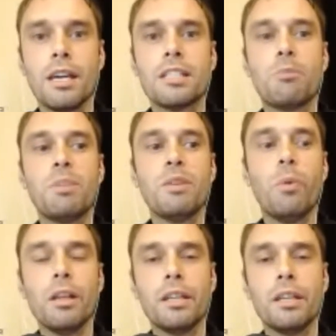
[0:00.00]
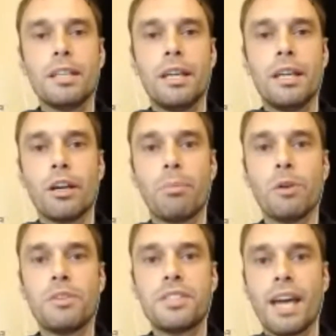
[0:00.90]
to be willing to hear
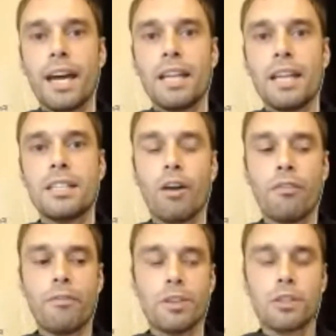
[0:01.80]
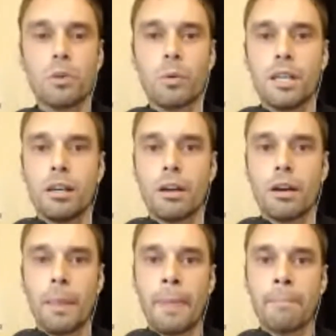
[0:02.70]
both sides of the story here.
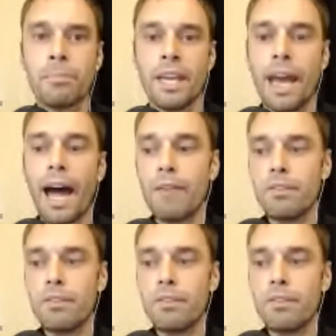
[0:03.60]
And I've